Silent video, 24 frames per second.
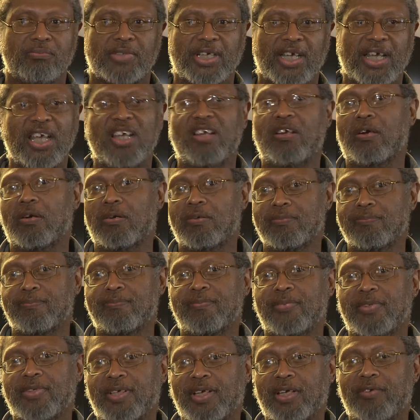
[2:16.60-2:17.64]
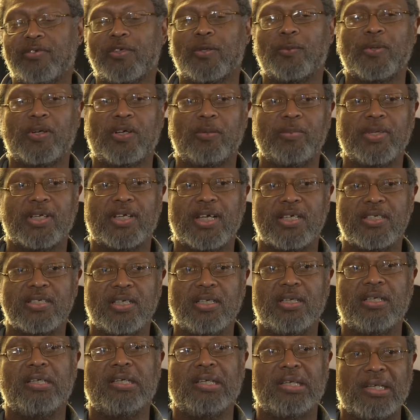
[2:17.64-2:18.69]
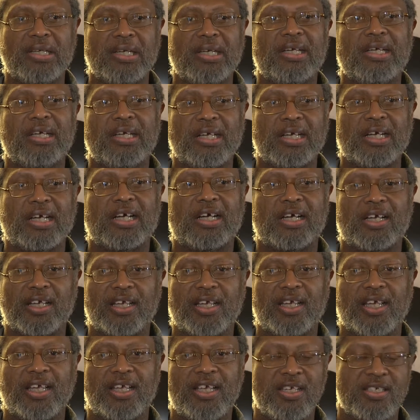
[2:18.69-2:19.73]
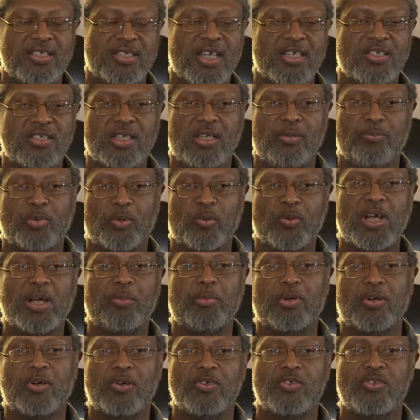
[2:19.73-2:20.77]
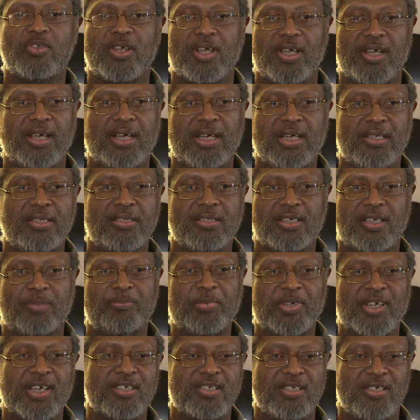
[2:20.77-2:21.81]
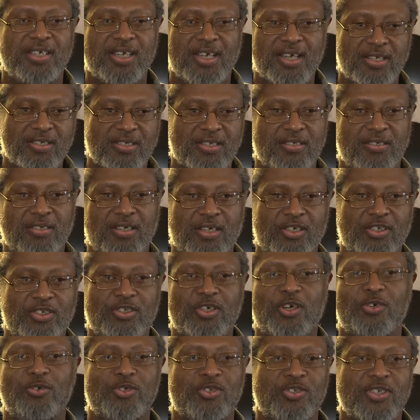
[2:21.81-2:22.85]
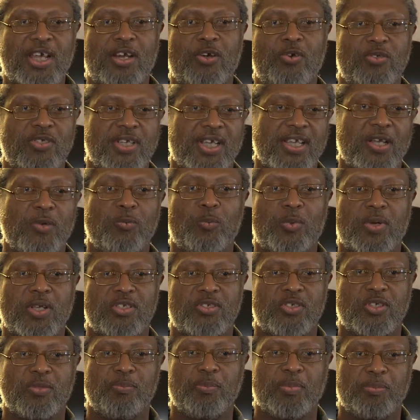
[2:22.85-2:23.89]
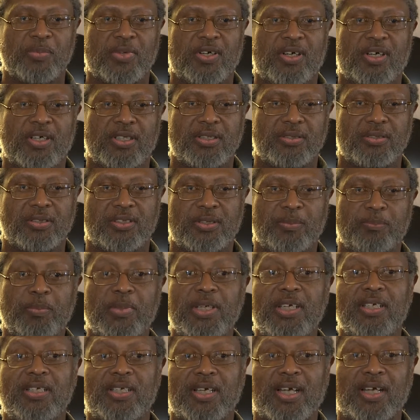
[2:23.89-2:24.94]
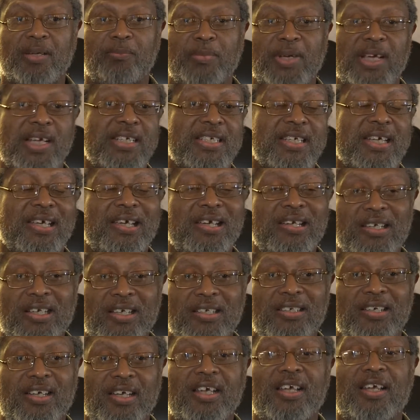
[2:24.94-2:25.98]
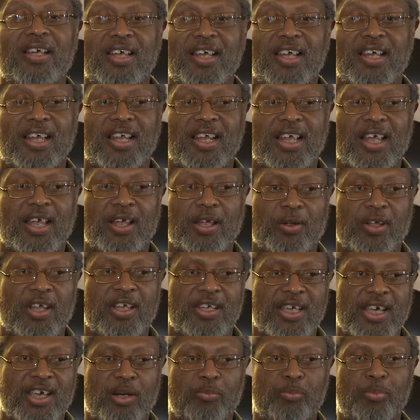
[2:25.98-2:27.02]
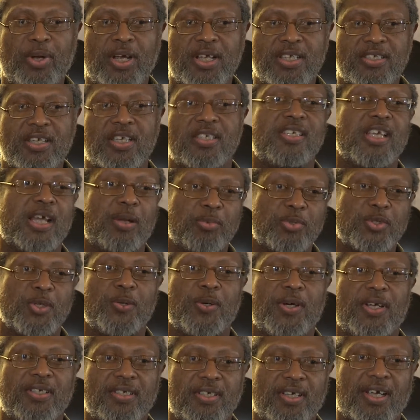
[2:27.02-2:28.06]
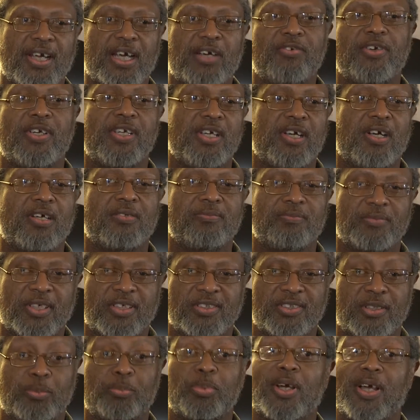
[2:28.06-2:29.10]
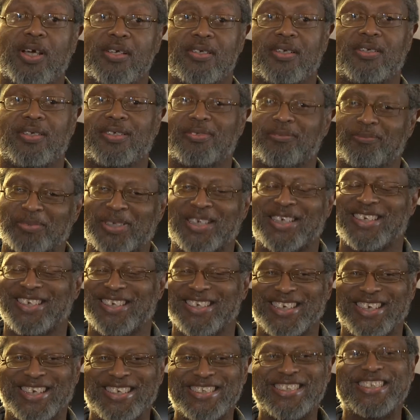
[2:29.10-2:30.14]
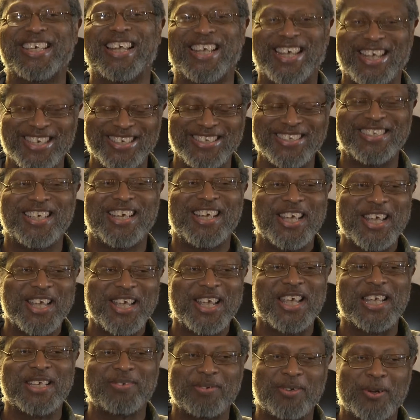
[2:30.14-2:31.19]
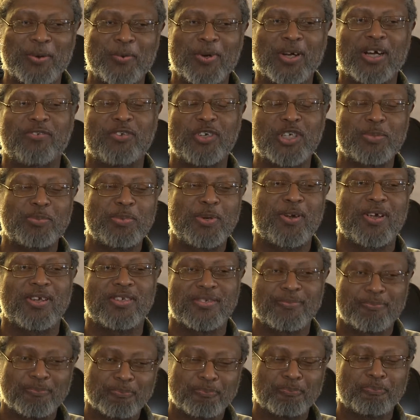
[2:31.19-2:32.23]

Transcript: anchor, if you will, because he sets the parameters, and because he has, you know, certain standards that he wants to meet and maintain, and he kind of brings us up to it every year, surprisingly. And it's been a wonderful experience.